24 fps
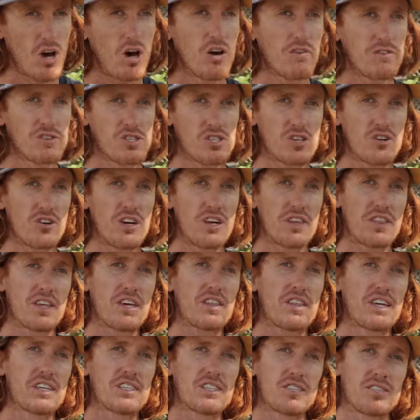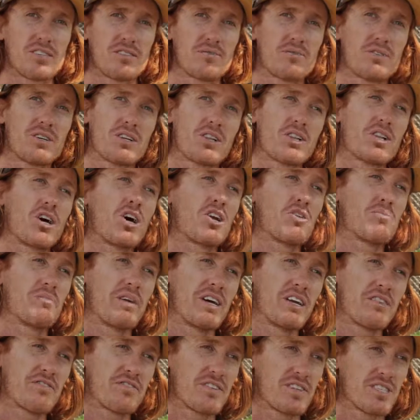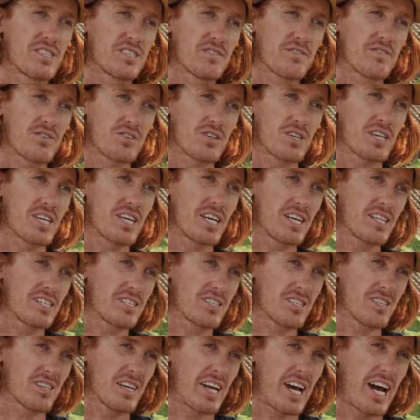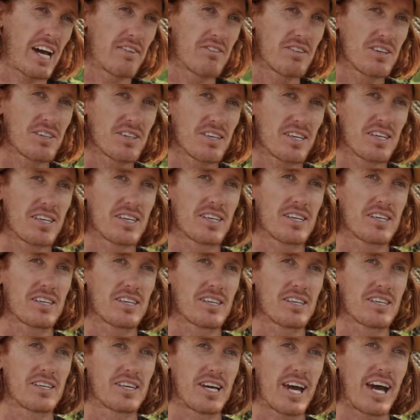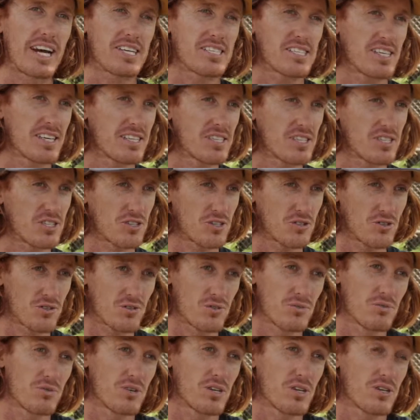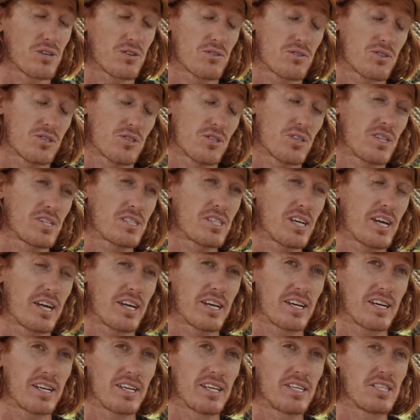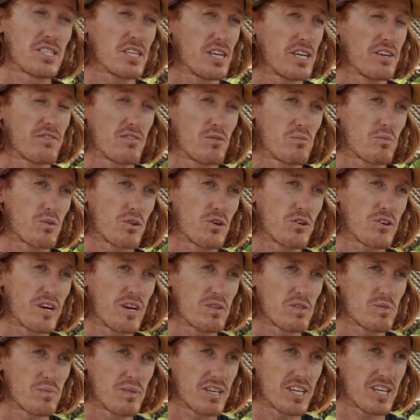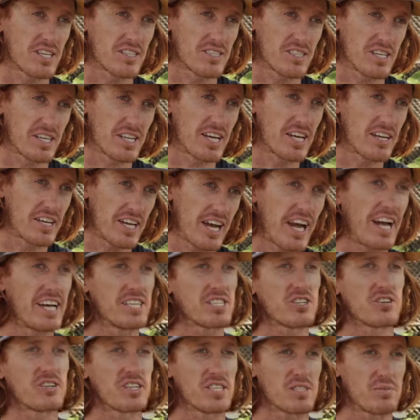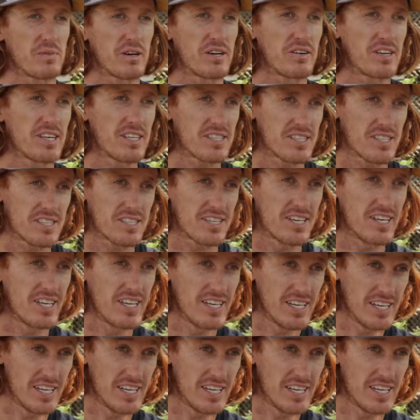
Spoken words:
Oh, for sure. I think there's a lot of benefits for kids having the access to this initiative and programs, because they're getting hands-on experience.